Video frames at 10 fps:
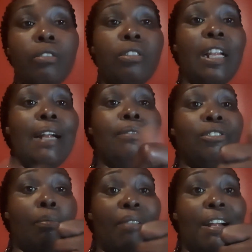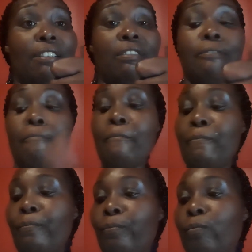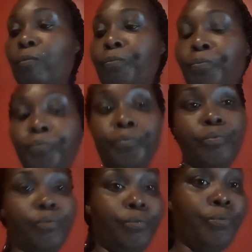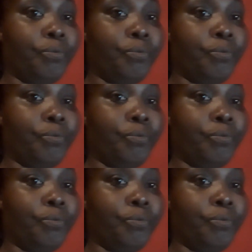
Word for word: So that was a plus. Mm.